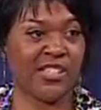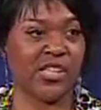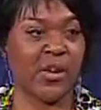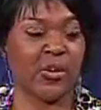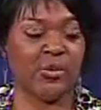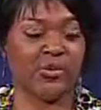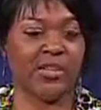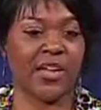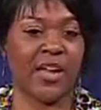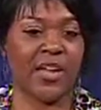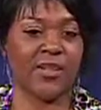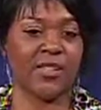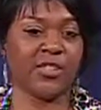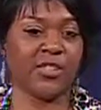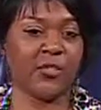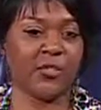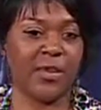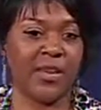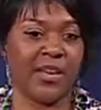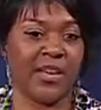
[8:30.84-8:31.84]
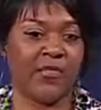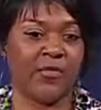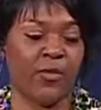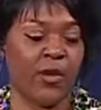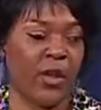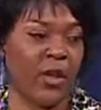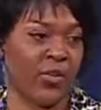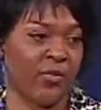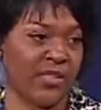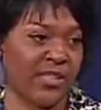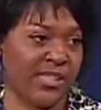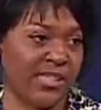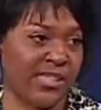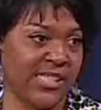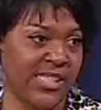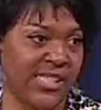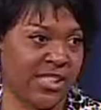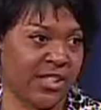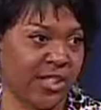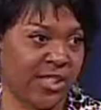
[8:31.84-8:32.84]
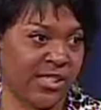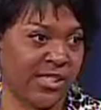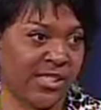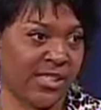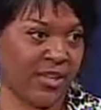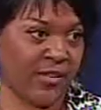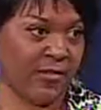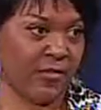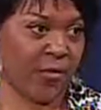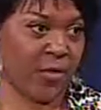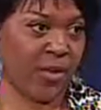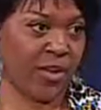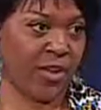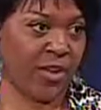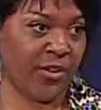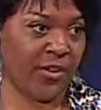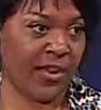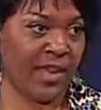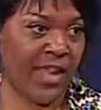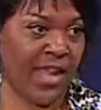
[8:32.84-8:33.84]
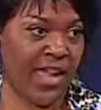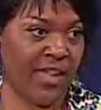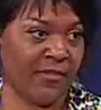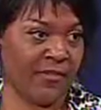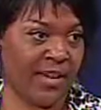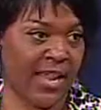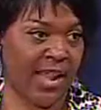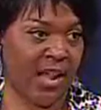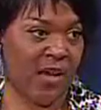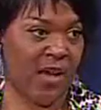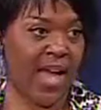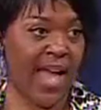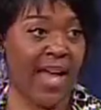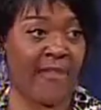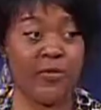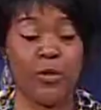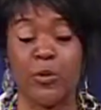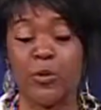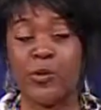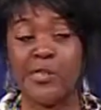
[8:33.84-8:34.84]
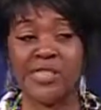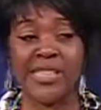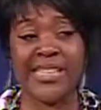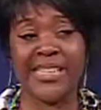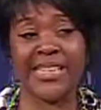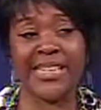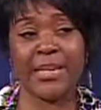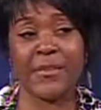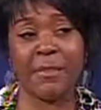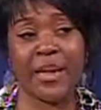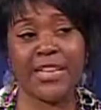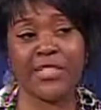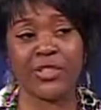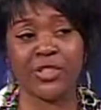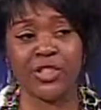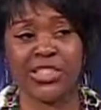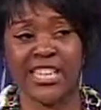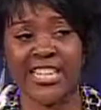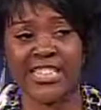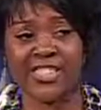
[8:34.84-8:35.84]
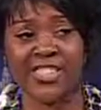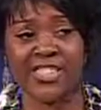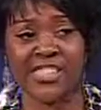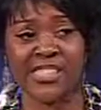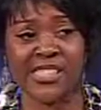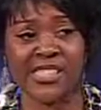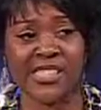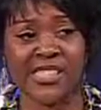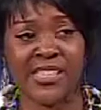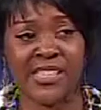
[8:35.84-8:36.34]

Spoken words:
So now that you've been involved in the CHRC for a year and a half now, have you seen any major changes?